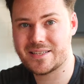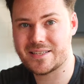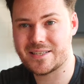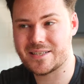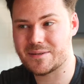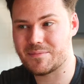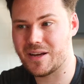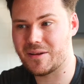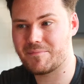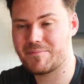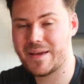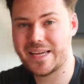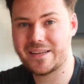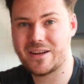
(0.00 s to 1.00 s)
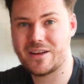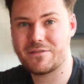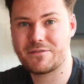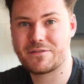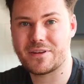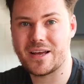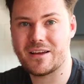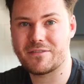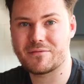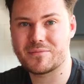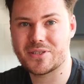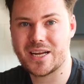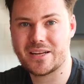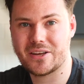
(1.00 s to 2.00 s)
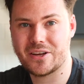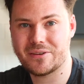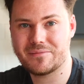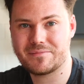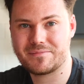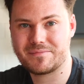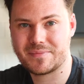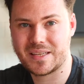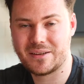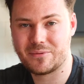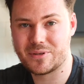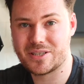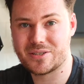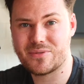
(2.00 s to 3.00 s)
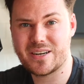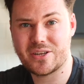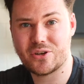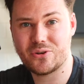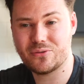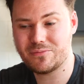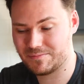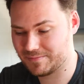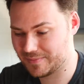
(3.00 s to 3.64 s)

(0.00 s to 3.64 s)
This is my maker knife from Jacko, which is really cool.